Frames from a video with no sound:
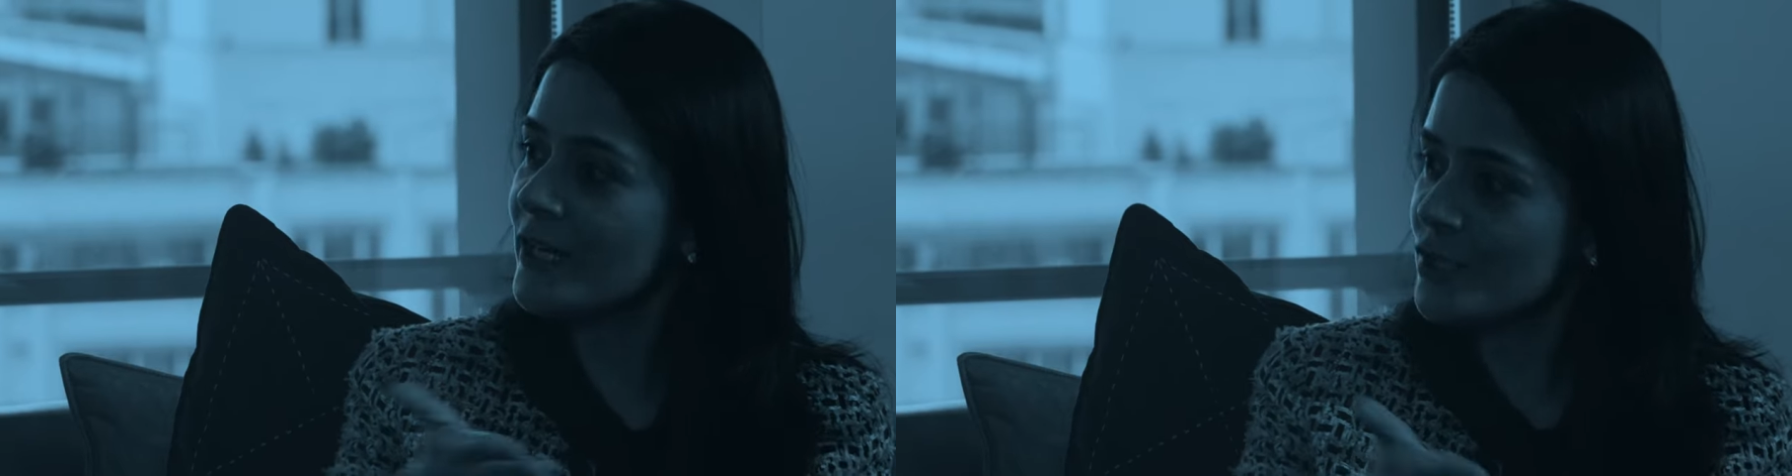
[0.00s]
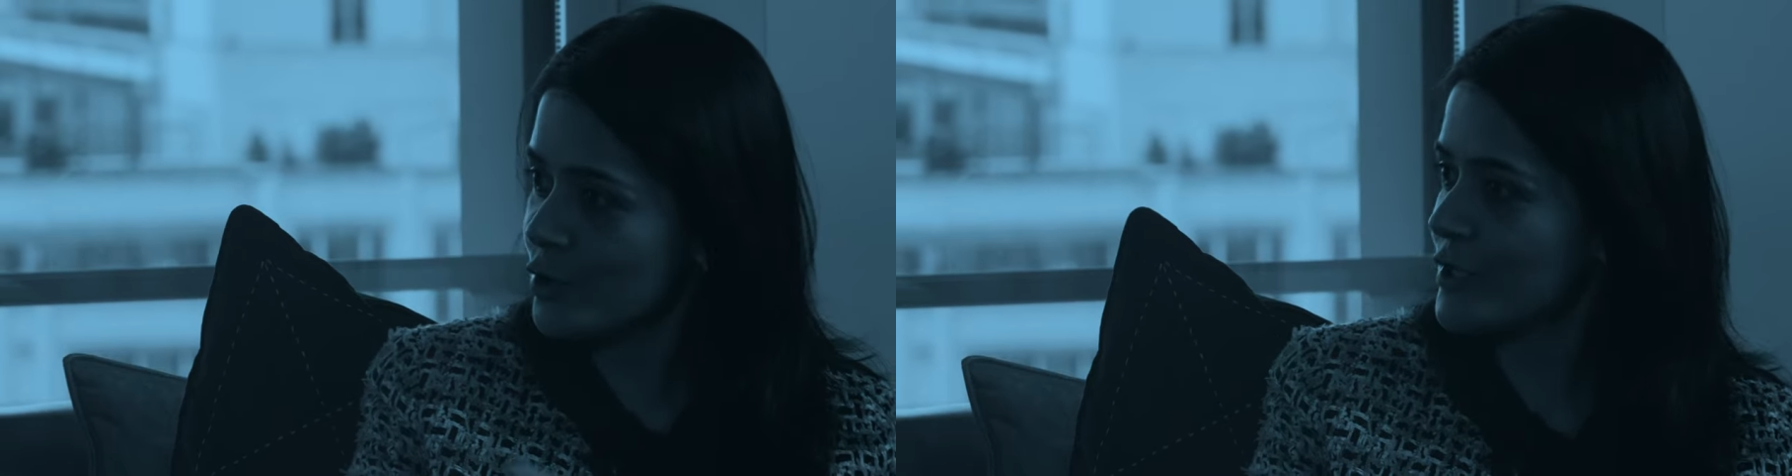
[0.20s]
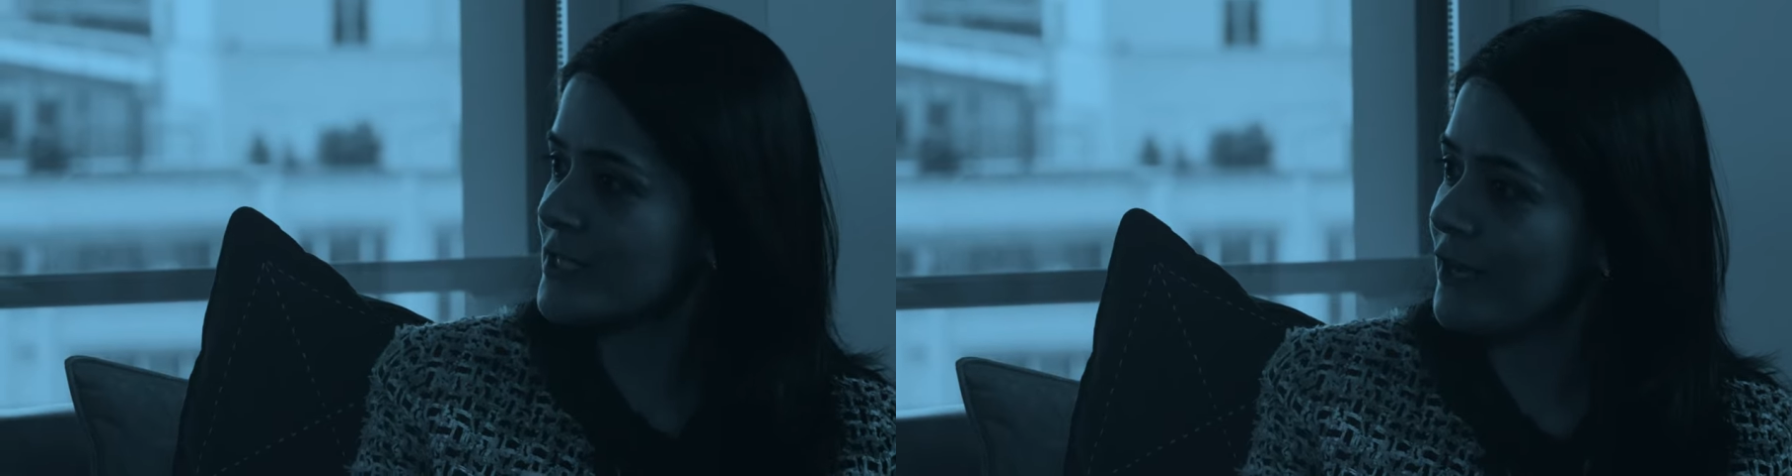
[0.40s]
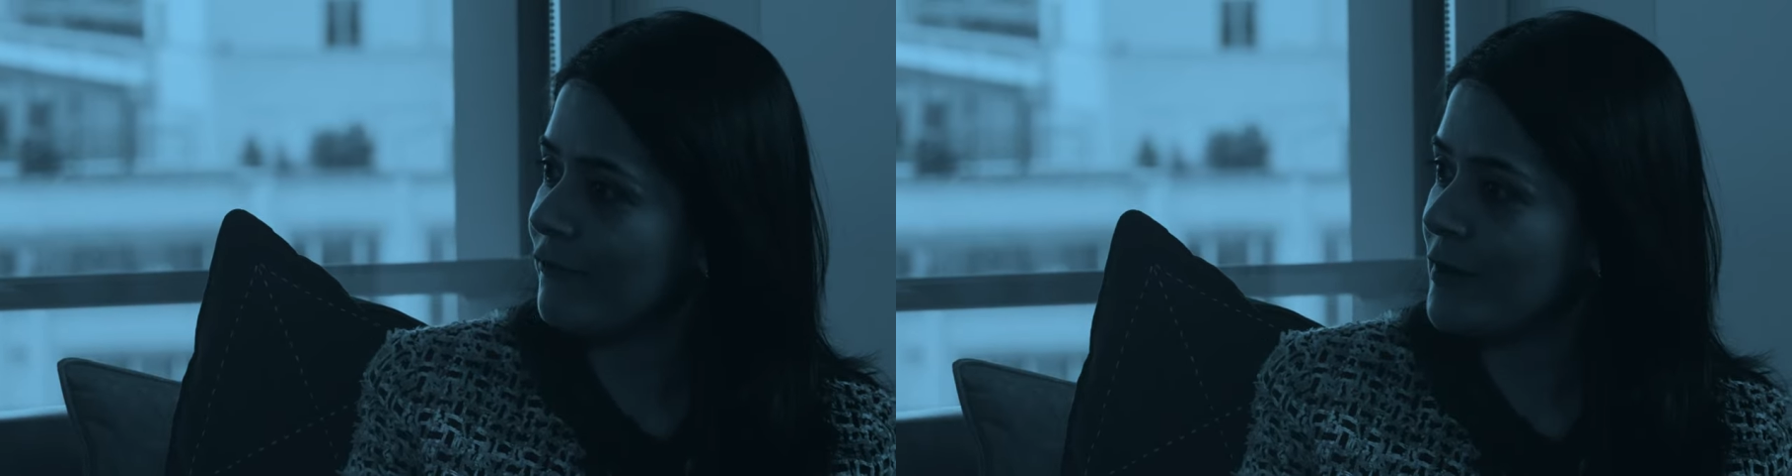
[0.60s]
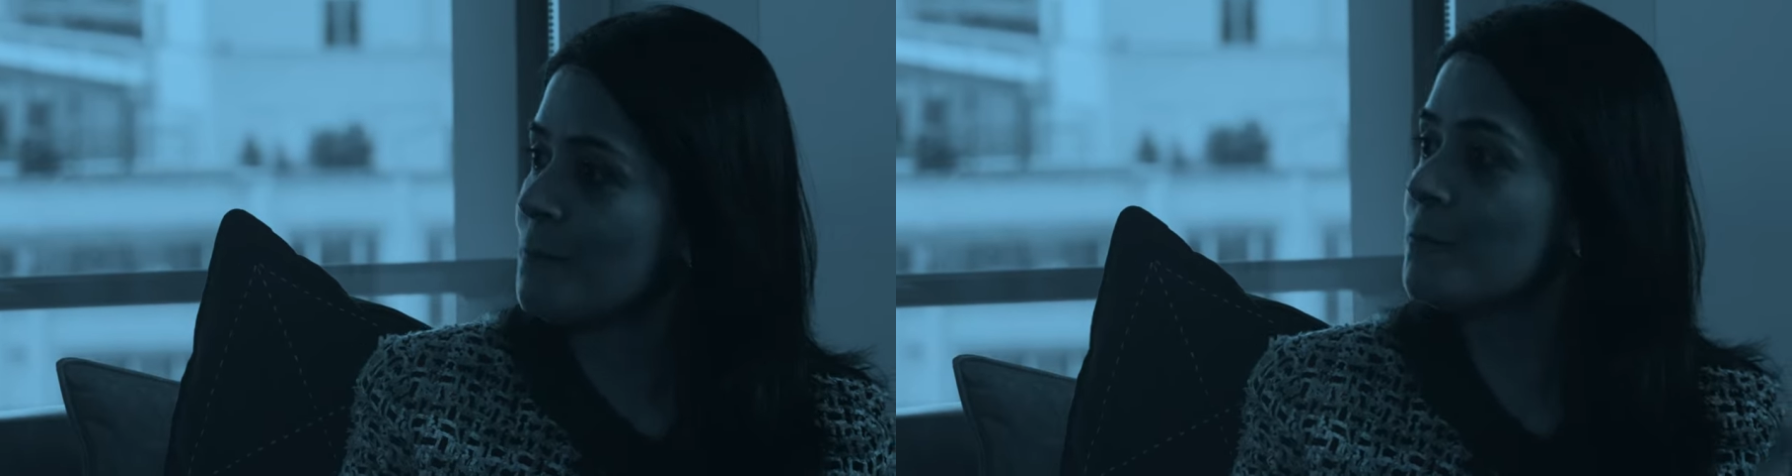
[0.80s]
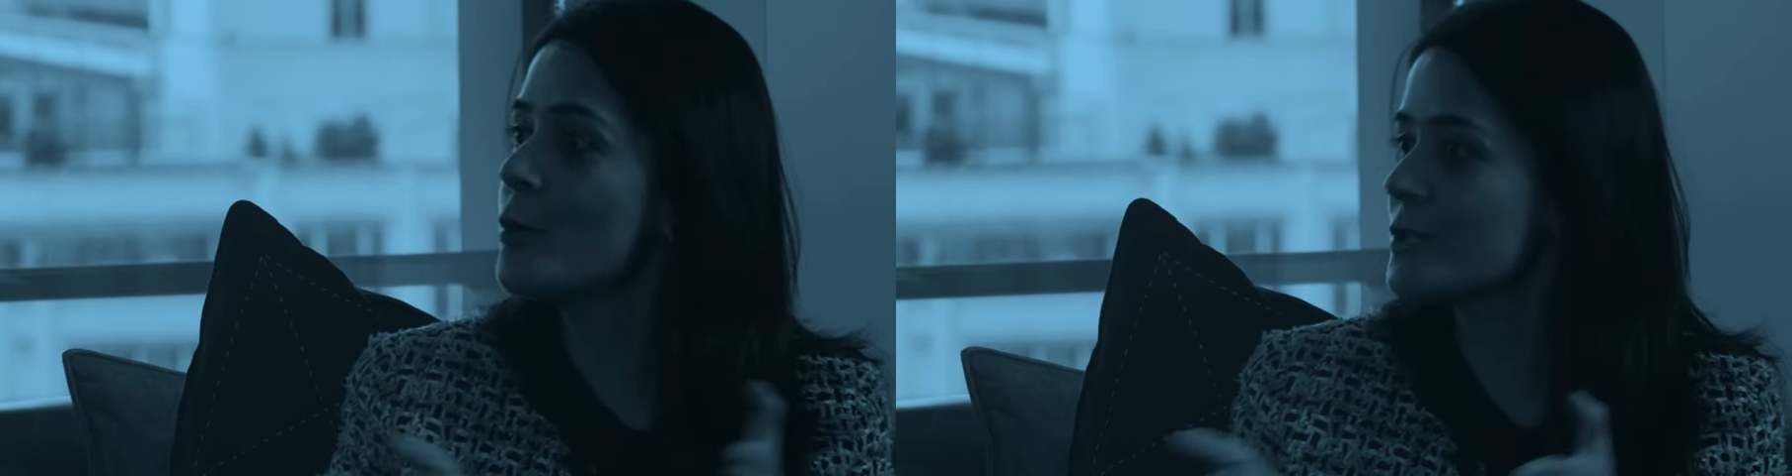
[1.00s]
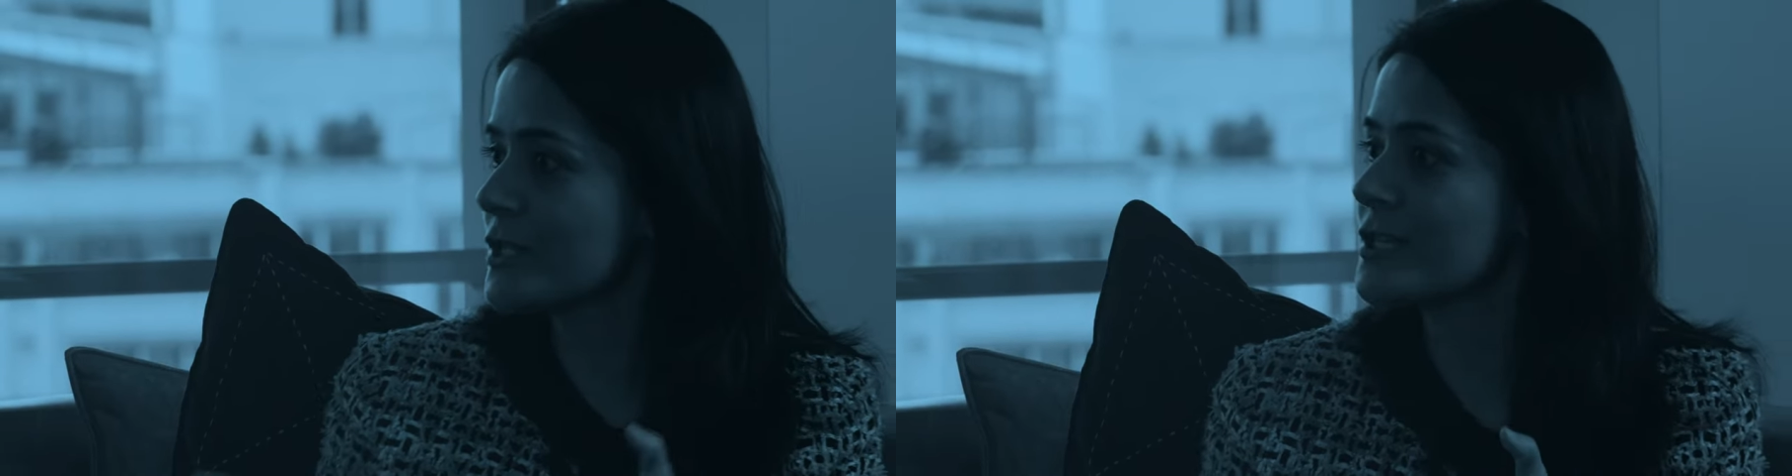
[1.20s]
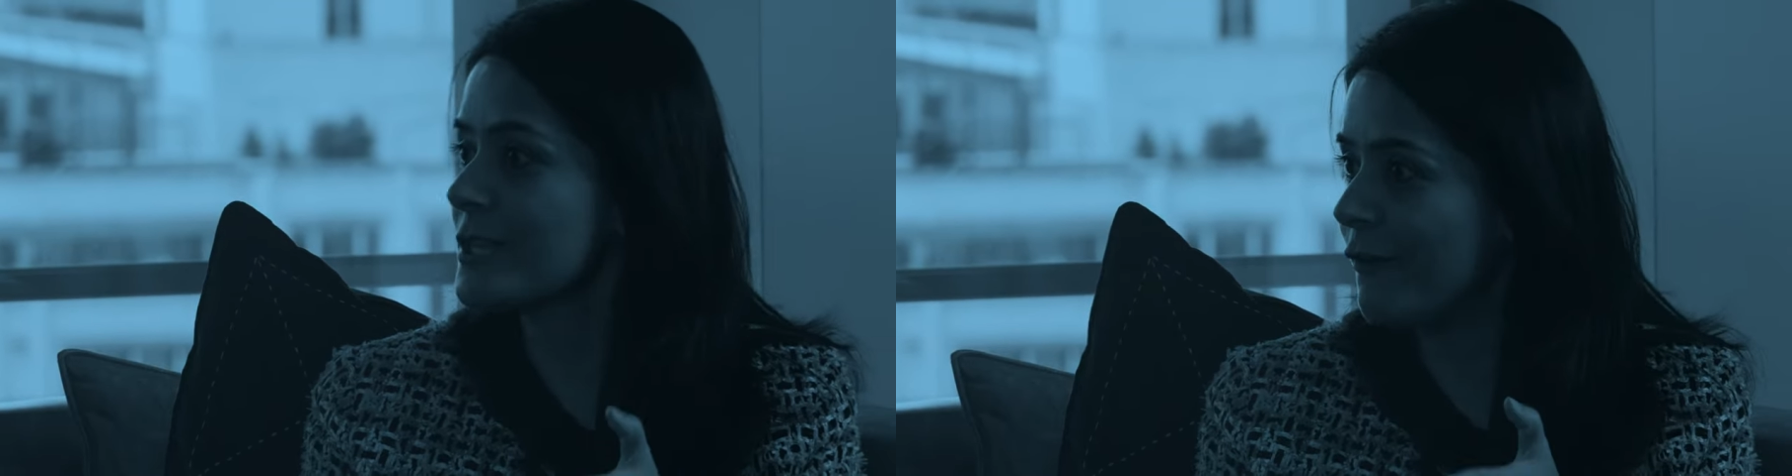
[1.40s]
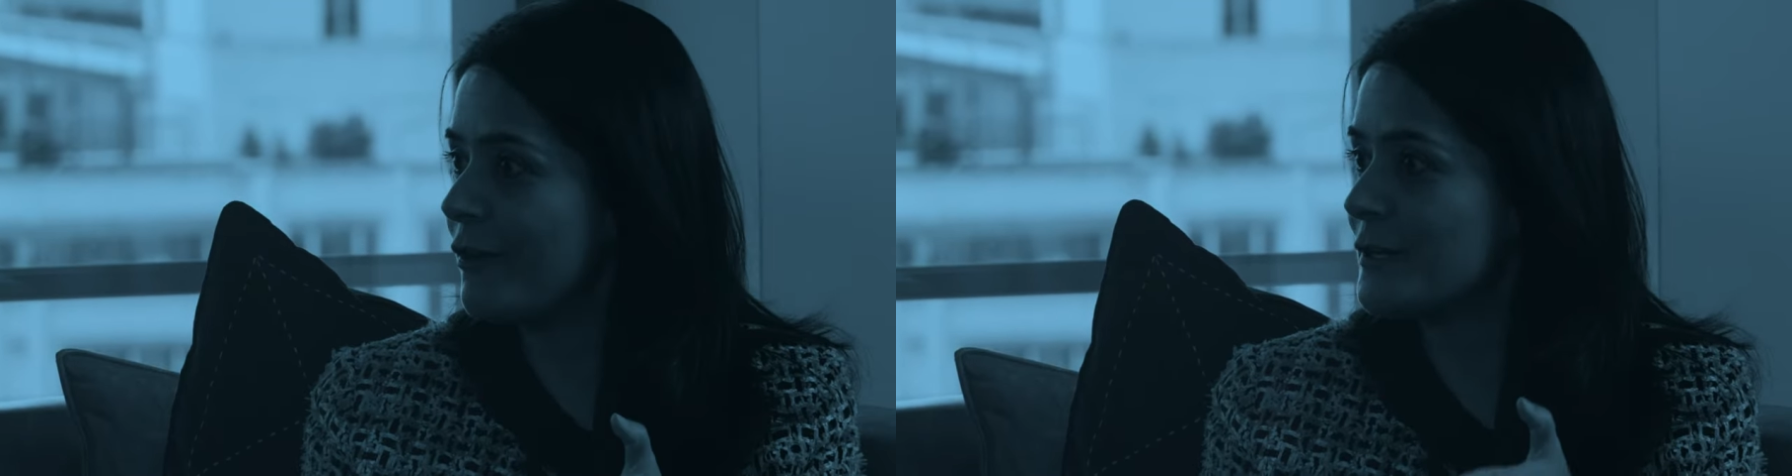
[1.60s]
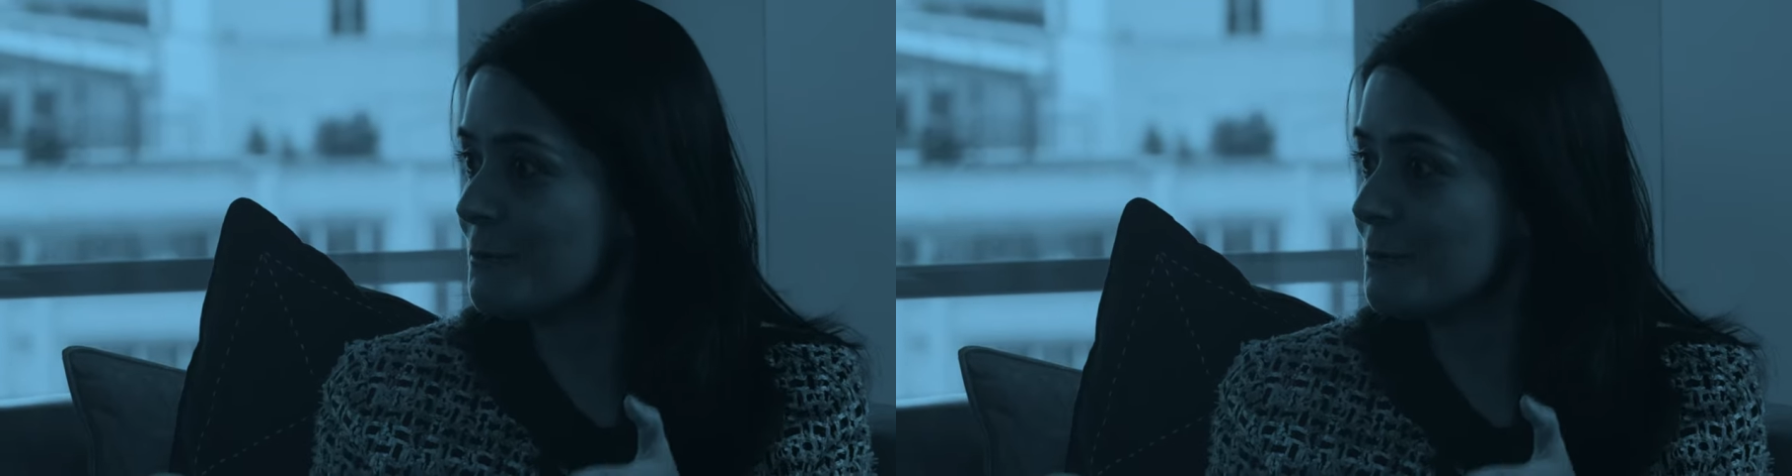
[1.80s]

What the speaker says: into the survey and post the survey,